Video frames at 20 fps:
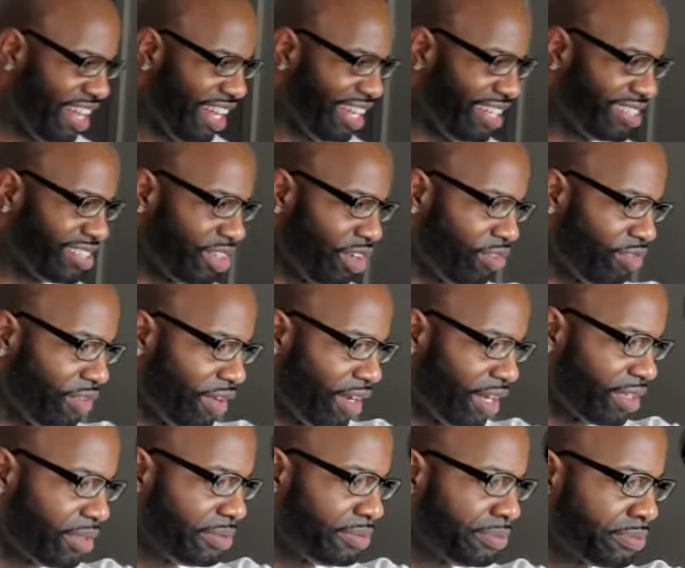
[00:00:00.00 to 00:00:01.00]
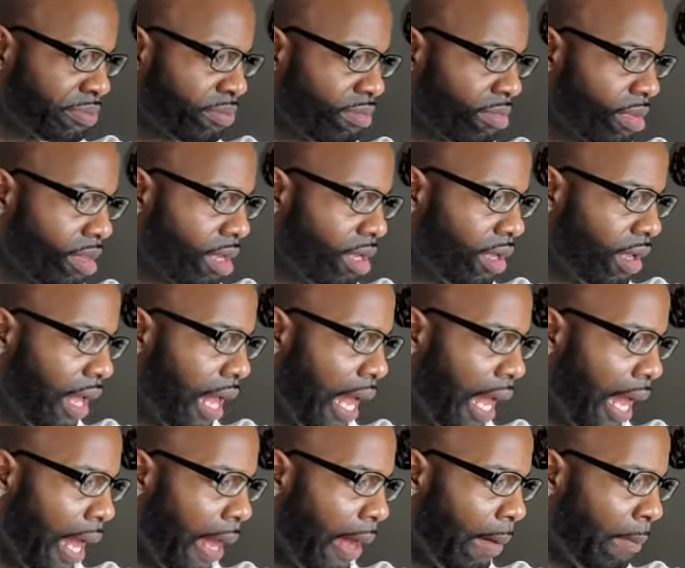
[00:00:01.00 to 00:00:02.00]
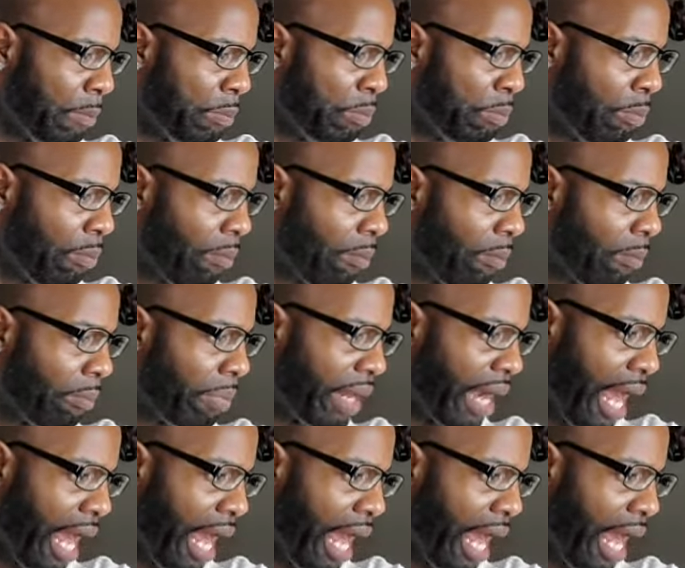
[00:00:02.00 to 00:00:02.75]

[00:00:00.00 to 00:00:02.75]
He's so funny. But